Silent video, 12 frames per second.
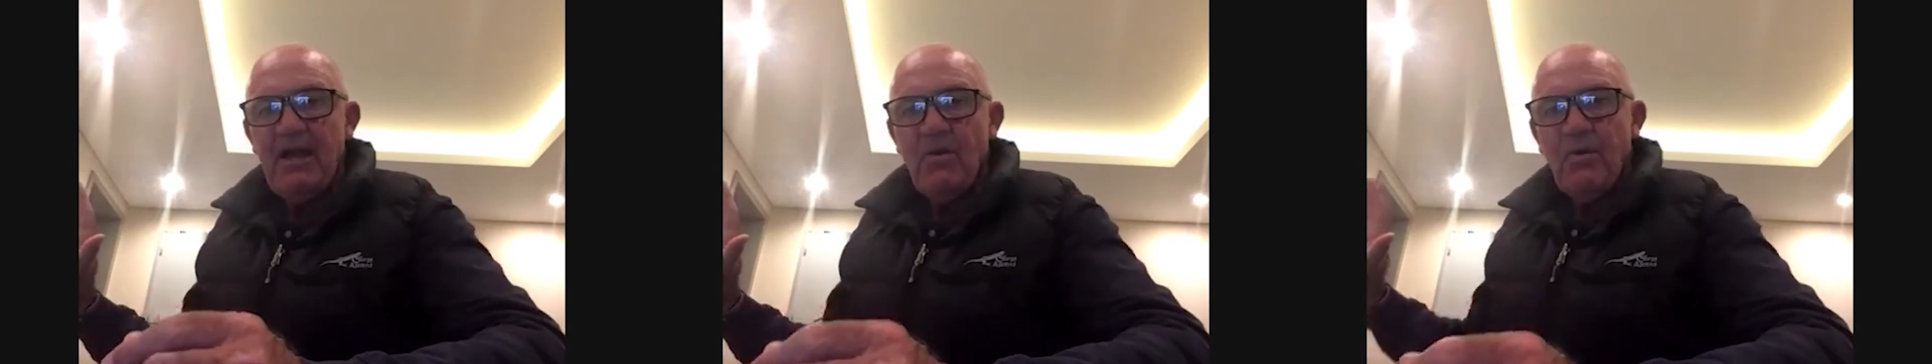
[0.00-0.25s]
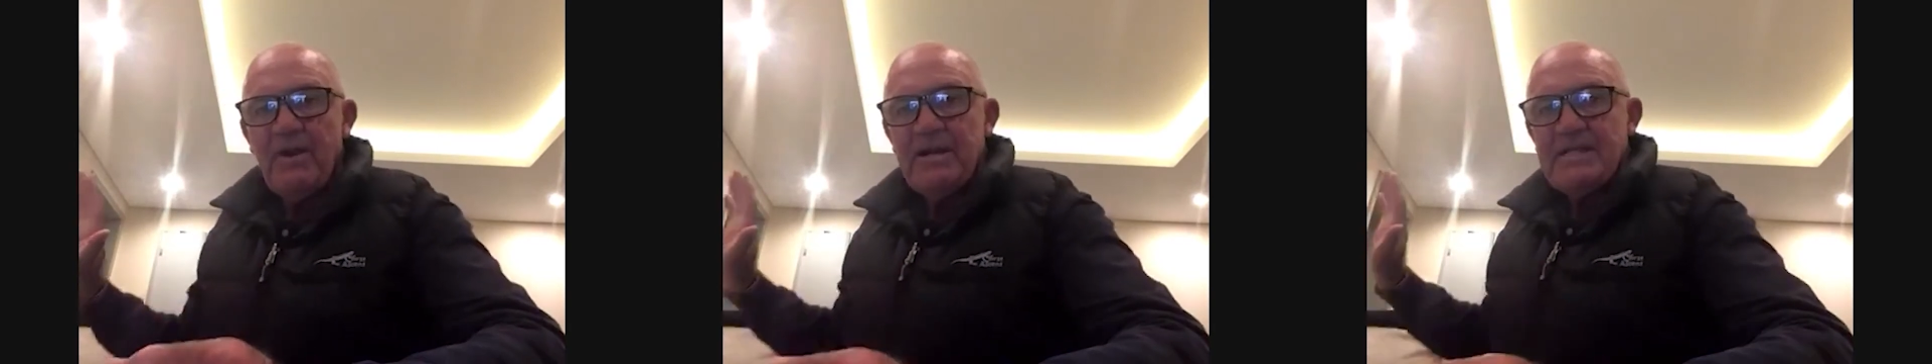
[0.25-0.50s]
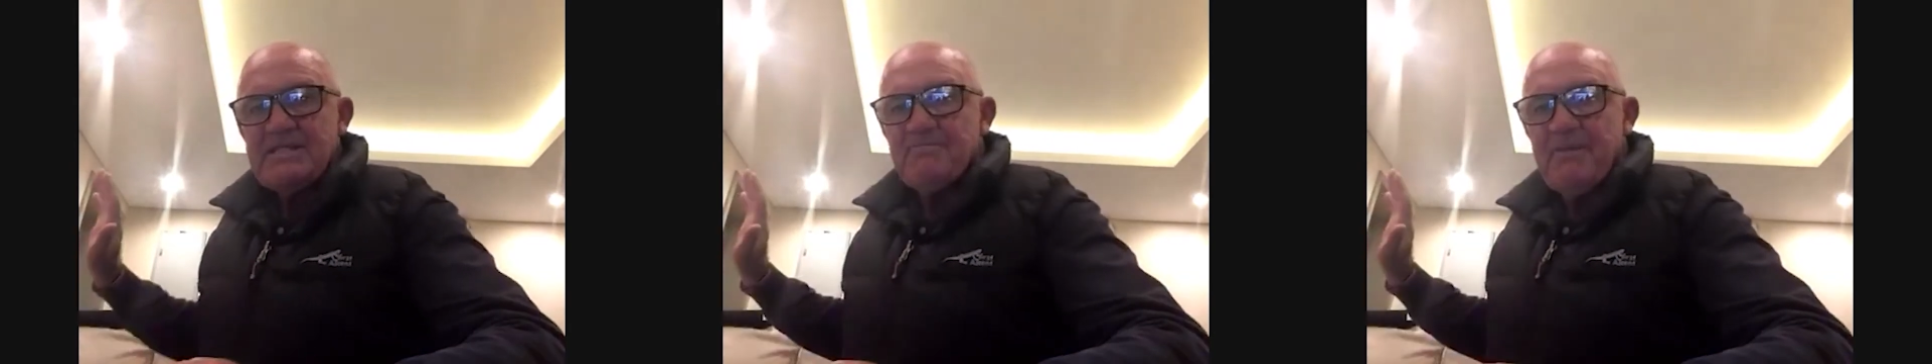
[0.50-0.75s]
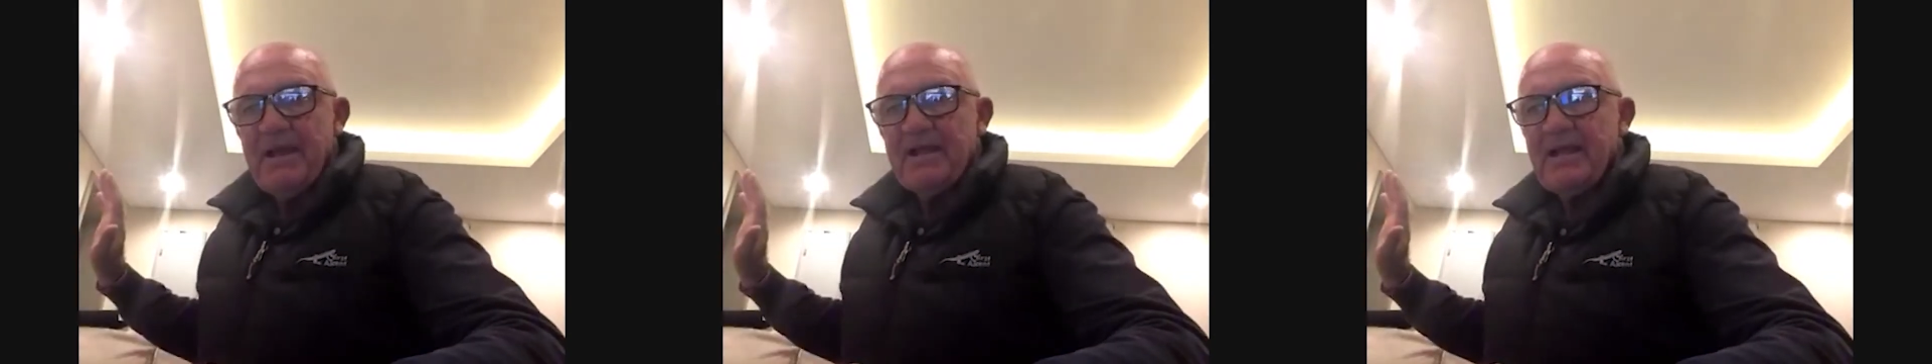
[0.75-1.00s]
When it's
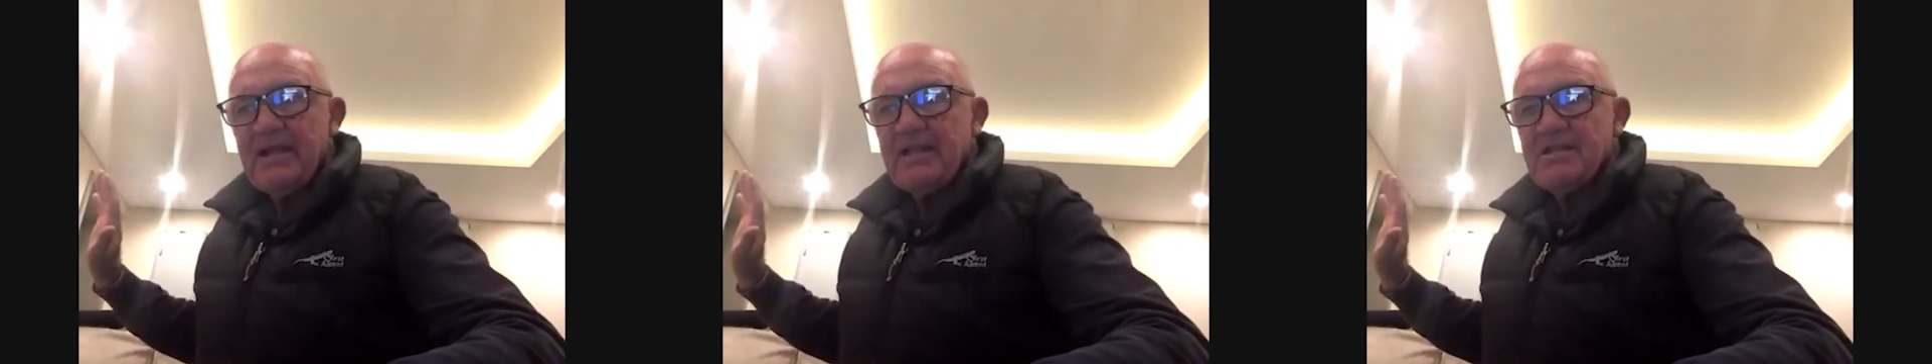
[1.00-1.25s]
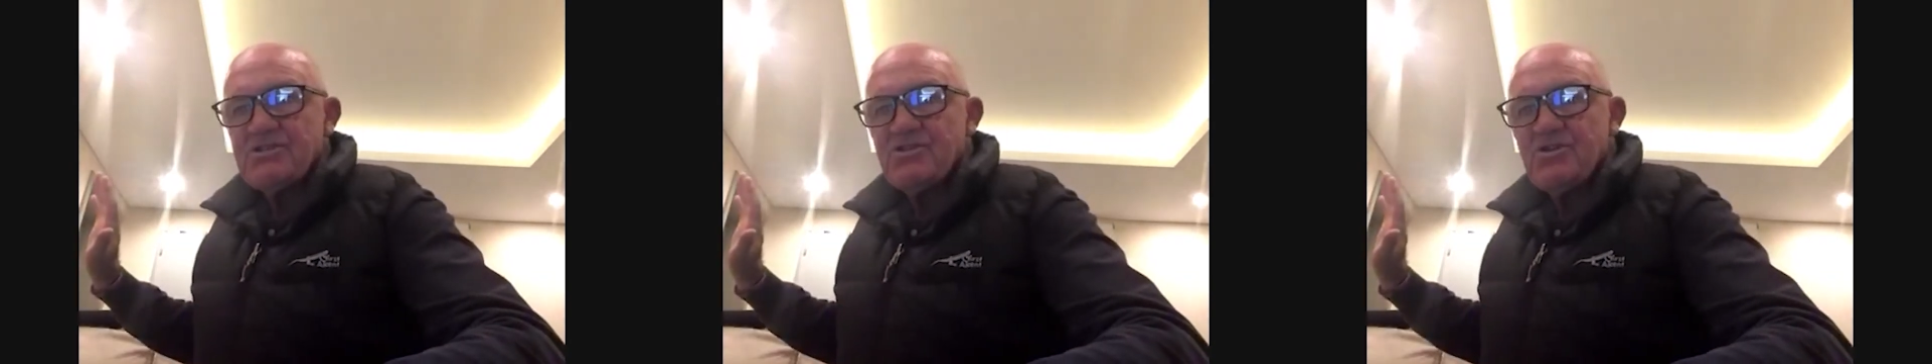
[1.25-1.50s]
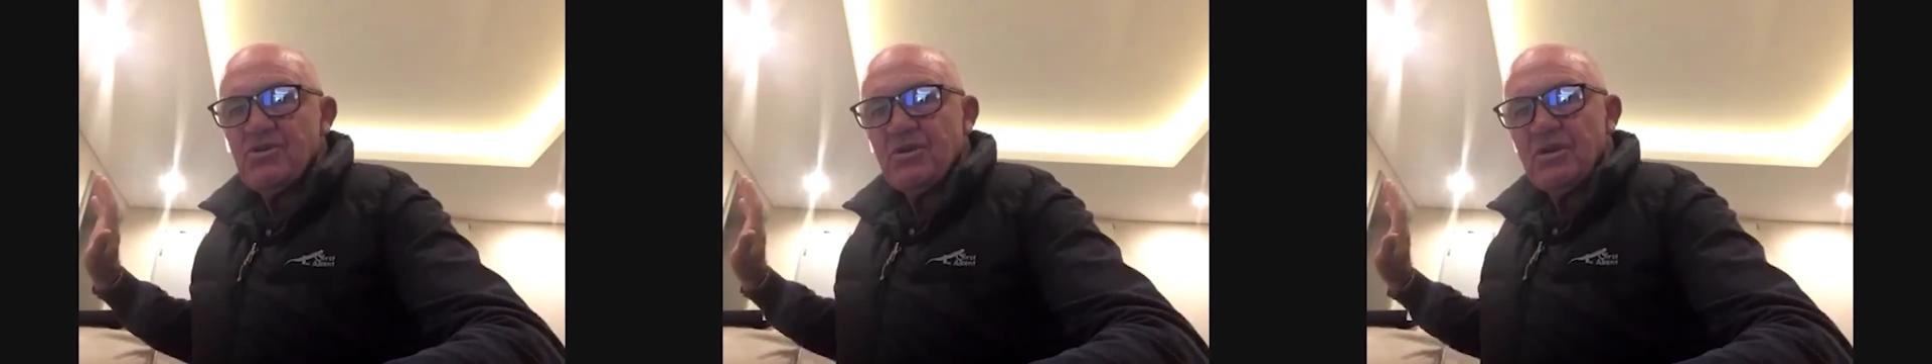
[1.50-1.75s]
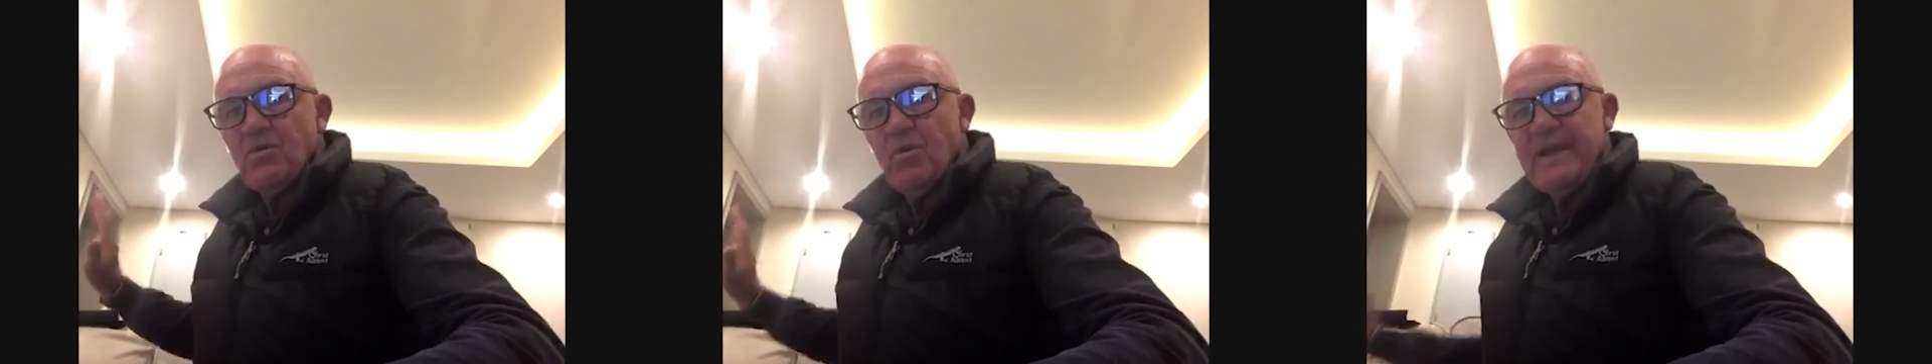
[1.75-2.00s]
back like this, you
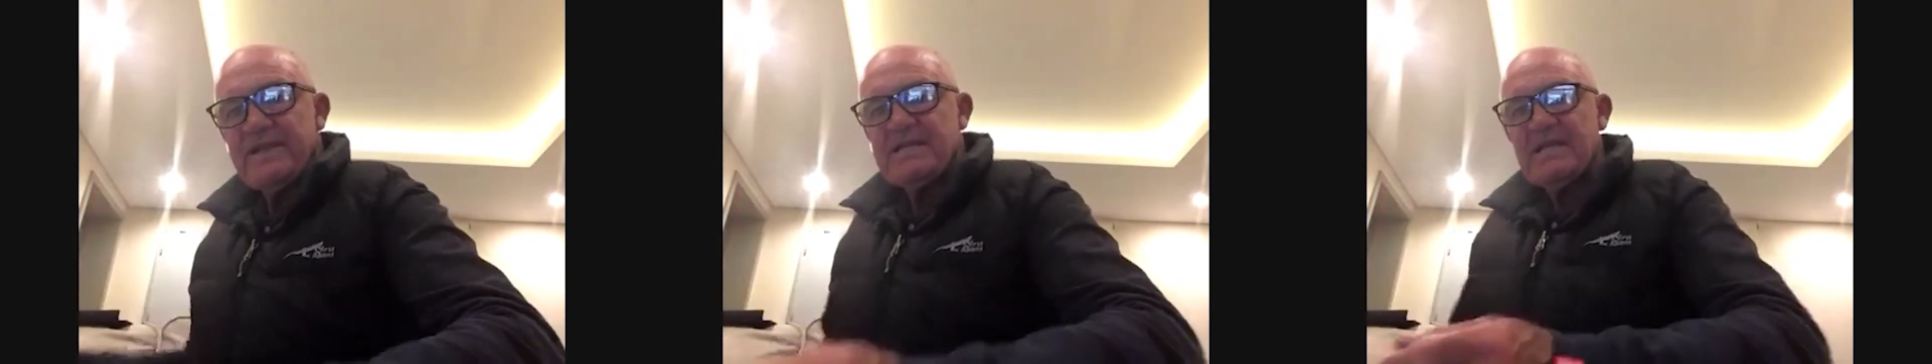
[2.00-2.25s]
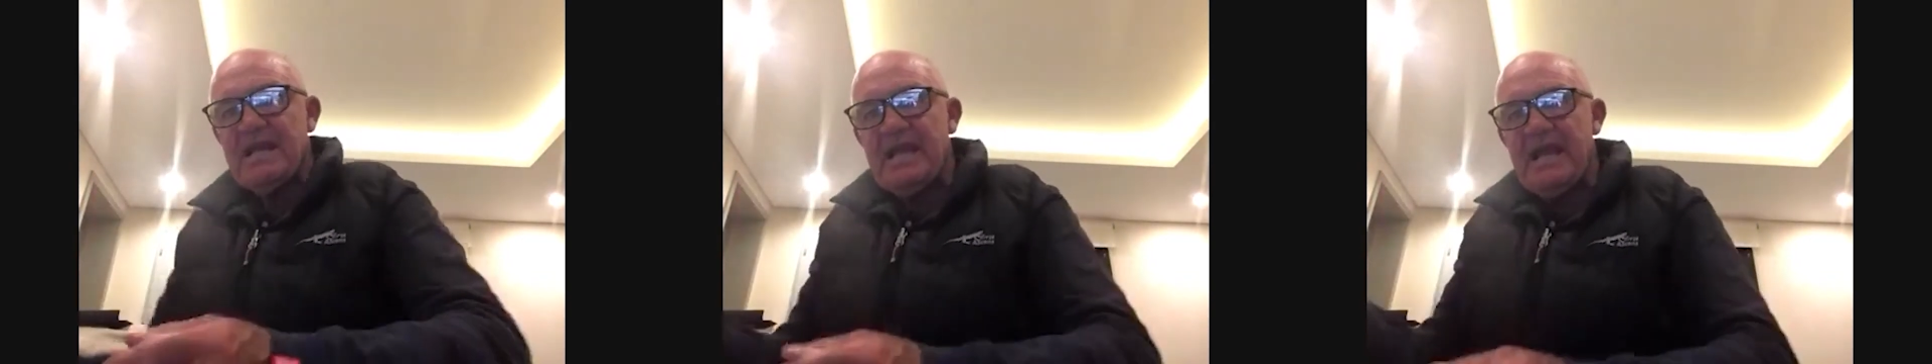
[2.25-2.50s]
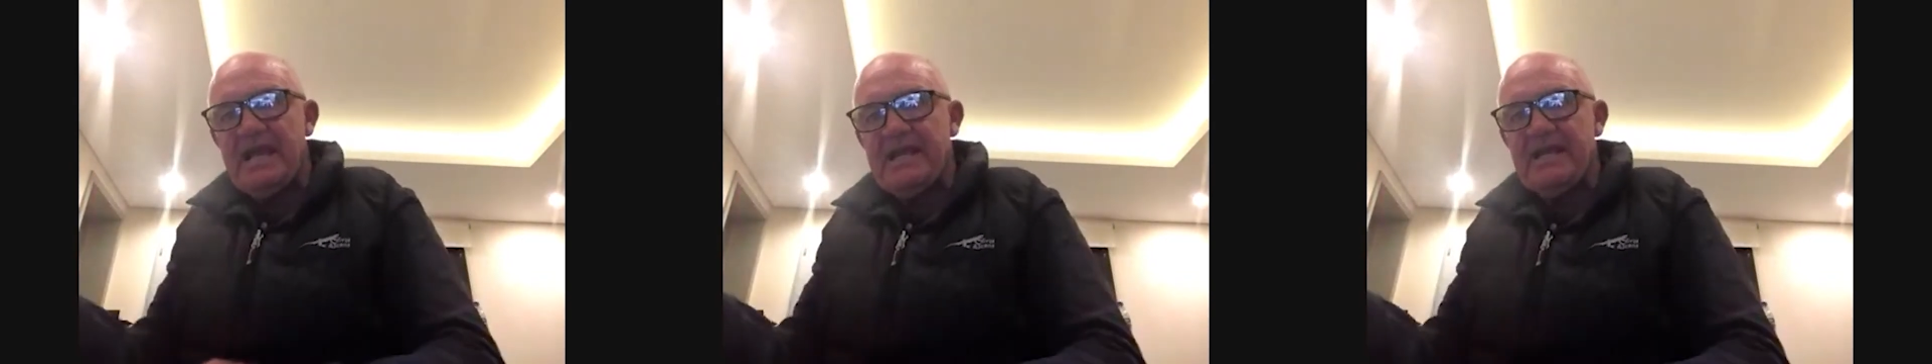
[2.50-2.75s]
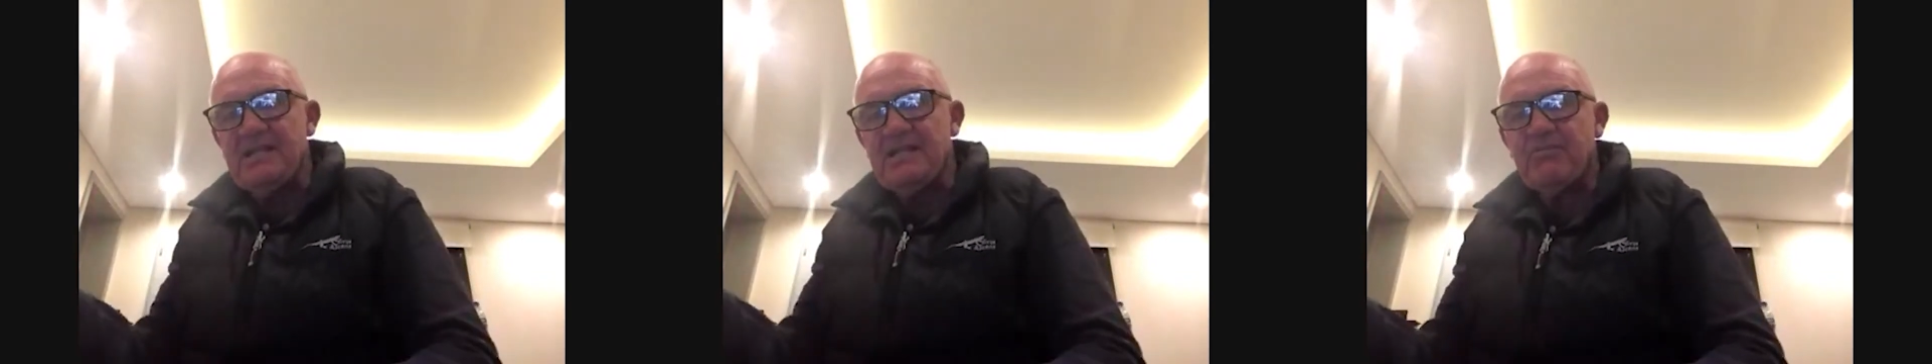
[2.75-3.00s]
can wait and
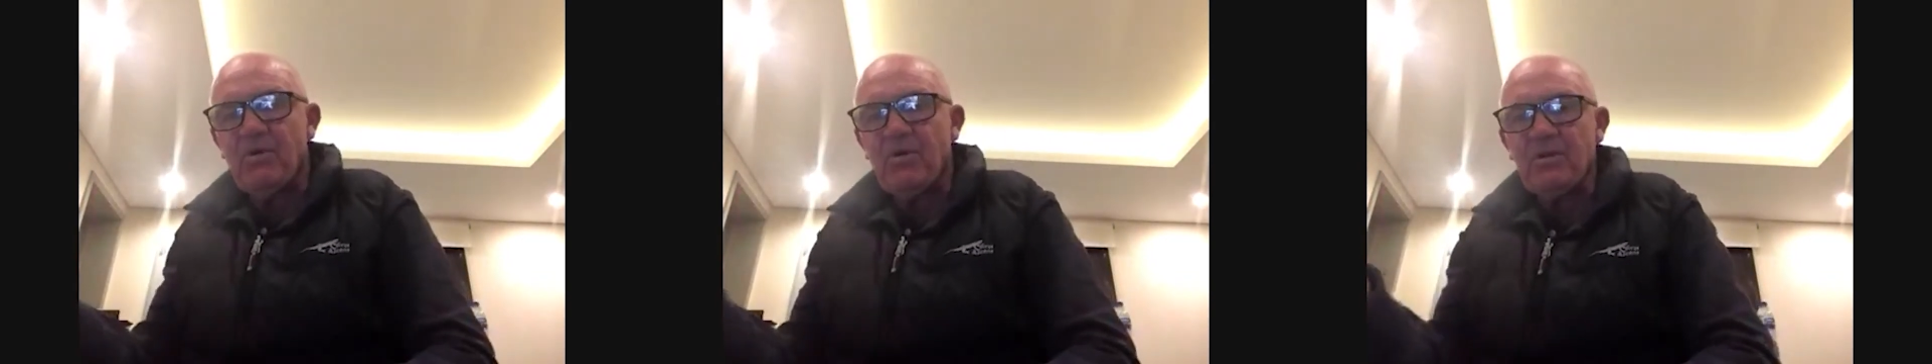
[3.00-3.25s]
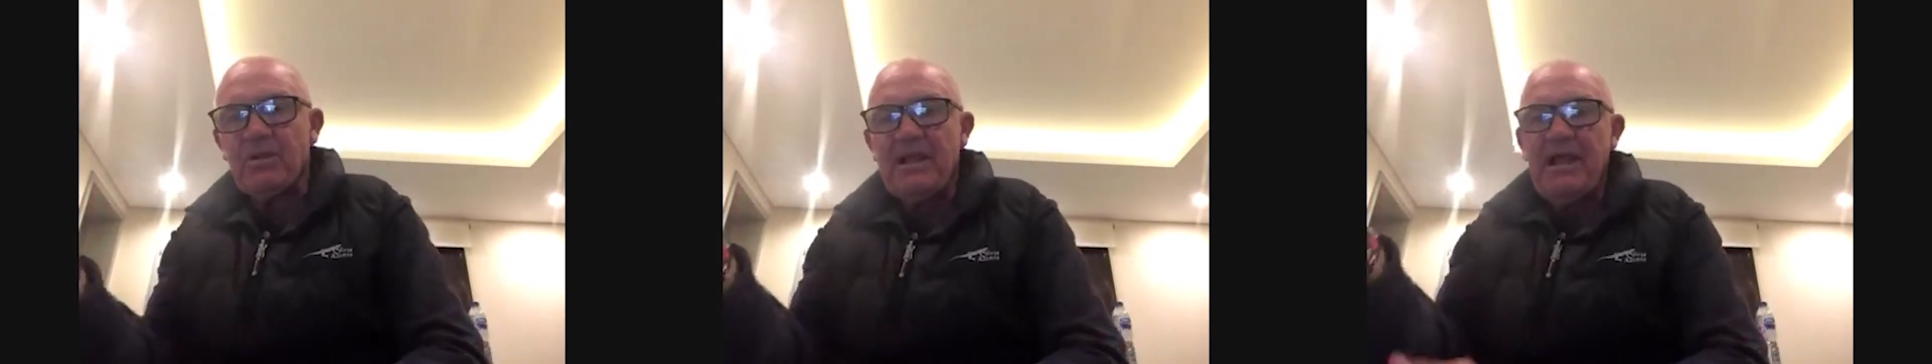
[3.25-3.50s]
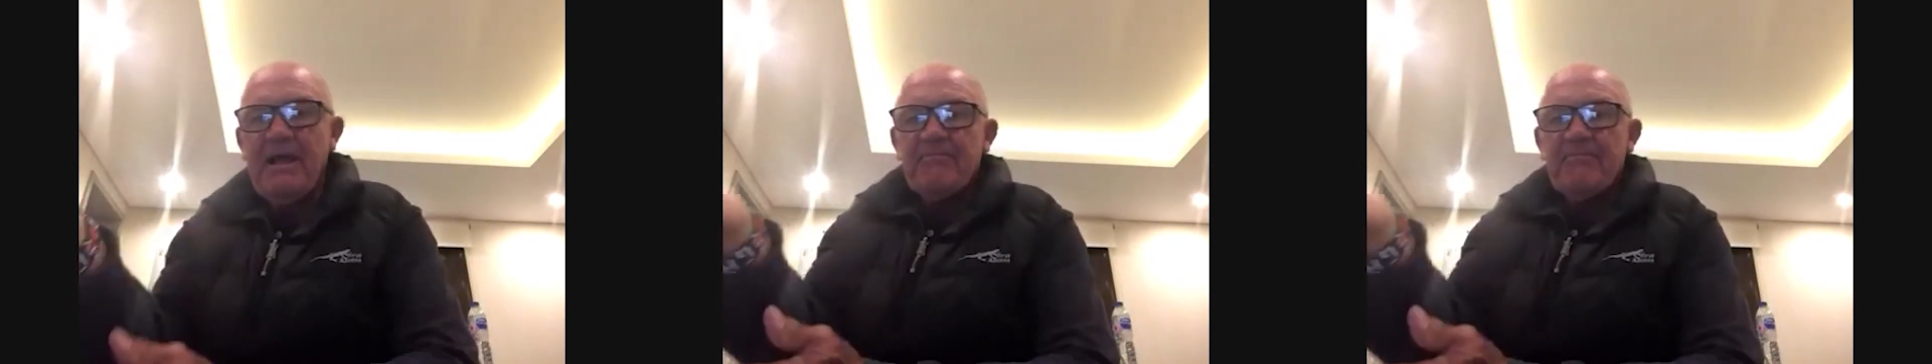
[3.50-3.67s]
hit the ball,